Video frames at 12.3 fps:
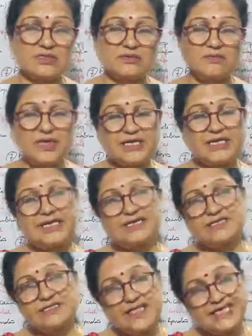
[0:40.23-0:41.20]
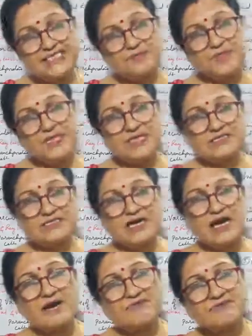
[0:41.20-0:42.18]
but it takes place
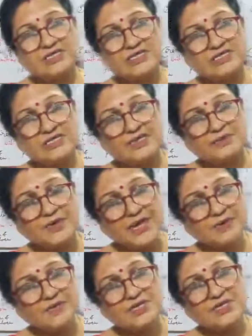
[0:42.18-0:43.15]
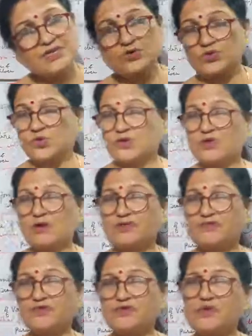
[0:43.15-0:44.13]
after the primary growth
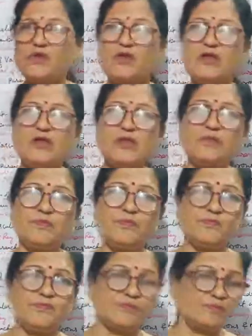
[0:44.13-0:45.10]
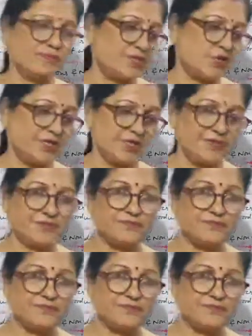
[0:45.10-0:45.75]
of full body.